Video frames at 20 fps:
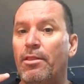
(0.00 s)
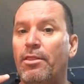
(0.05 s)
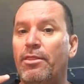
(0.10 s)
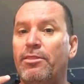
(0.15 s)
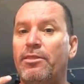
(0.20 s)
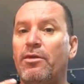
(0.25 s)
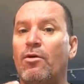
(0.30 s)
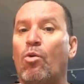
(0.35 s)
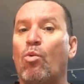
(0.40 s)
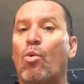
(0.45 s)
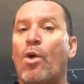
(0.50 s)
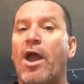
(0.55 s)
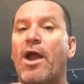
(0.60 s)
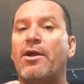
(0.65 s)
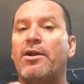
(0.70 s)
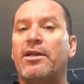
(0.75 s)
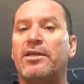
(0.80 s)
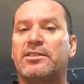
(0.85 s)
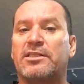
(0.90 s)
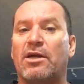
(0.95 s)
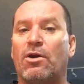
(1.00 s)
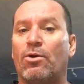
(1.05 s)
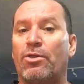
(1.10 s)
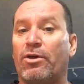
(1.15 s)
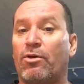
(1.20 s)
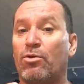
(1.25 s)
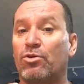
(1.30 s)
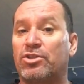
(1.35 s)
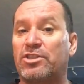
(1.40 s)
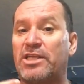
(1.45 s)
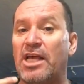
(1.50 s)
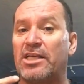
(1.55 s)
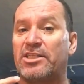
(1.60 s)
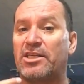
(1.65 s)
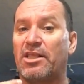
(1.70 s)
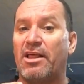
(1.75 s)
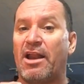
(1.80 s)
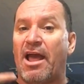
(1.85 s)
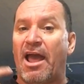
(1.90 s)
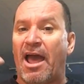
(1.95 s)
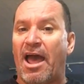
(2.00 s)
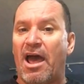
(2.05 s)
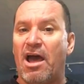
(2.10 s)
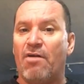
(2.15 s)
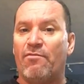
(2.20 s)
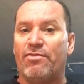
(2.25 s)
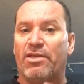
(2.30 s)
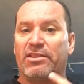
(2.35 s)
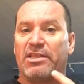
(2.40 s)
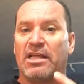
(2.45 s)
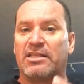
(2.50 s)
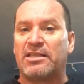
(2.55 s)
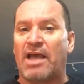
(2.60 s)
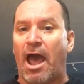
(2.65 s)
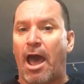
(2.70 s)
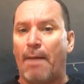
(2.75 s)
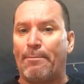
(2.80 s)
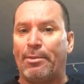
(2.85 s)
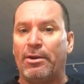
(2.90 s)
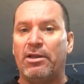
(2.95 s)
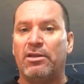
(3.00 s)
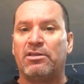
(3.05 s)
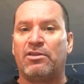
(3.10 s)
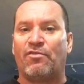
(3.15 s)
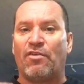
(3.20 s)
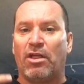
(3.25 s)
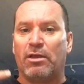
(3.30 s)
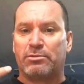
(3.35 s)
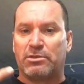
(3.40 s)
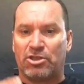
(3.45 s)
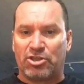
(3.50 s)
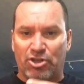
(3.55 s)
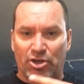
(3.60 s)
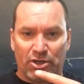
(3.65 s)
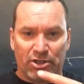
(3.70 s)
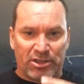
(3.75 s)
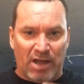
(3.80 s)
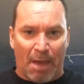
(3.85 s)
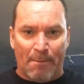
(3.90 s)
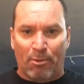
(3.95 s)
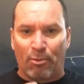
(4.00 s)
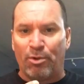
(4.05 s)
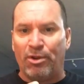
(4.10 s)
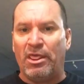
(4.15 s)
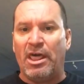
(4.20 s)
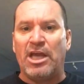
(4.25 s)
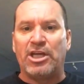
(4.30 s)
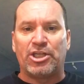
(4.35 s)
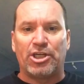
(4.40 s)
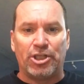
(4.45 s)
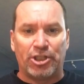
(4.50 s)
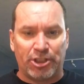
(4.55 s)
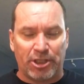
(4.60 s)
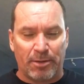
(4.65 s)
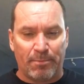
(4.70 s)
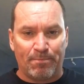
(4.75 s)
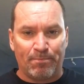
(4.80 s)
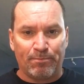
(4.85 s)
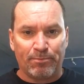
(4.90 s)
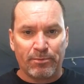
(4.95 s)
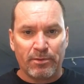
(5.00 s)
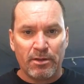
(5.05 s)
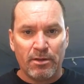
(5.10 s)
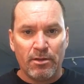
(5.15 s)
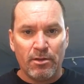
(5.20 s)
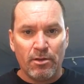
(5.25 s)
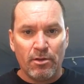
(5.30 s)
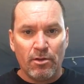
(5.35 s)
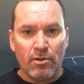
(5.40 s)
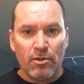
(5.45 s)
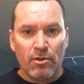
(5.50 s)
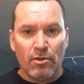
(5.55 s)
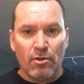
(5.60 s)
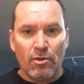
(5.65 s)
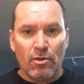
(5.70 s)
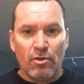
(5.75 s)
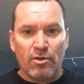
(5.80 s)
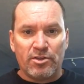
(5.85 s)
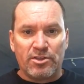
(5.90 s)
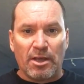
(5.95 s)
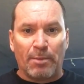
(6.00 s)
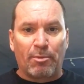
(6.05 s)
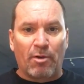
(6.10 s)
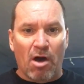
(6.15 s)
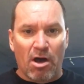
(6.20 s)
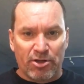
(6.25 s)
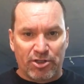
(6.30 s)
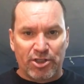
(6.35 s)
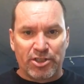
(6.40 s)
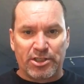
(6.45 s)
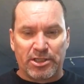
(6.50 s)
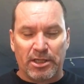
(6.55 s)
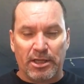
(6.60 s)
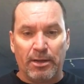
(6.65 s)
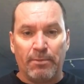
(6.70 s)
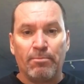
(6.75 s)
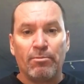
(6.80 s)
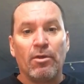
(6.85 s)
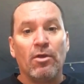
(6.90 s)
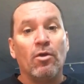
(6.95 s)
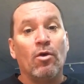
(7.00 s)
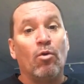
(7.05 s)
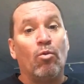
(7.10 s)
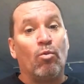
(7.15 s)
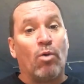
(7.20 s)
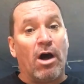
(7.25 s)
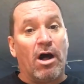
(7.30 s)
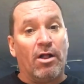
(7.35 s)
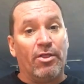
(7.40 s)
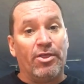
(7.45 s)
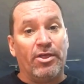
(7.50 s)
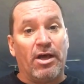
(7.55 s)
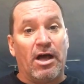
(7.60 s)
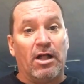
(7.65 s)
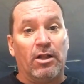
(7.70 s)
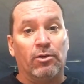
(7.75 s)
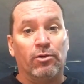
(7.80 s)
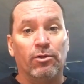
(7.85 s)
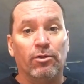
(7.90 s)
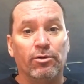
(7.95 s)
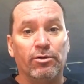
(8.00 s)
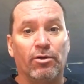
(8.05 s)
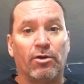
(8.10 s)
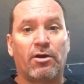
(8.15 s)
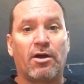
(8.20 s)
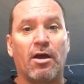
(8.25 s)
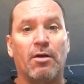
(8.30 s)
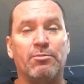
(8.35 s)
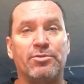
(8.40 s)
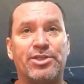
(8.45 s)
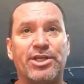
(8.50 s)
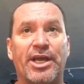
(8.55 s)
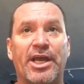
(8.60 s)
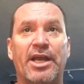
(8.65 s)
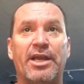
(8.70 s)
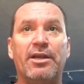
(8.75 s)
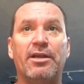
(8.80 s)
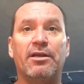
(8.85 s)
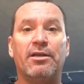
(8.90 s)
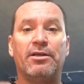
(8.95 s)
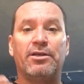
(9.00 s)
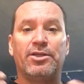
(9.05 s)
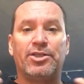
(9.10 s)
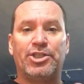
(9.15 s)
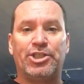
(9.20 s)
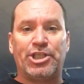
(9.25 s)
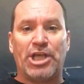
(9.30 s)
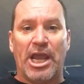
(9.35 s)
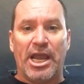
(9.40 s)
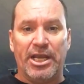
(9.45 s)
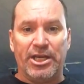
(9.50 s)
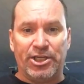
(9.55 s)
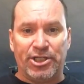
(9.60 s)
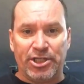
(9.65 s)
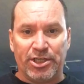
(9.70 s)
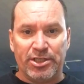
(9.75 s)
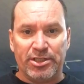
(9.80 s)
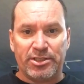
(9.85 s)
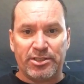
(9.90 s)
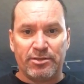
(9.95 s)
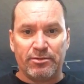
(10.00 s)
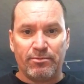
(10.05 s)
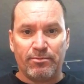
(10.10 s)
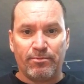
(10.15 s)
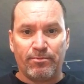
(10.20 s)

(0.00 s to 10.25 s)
the awareness or the conciencia that I have that that's happening develops a certain type of relationship subconsciously. While the aluno comes in, changes,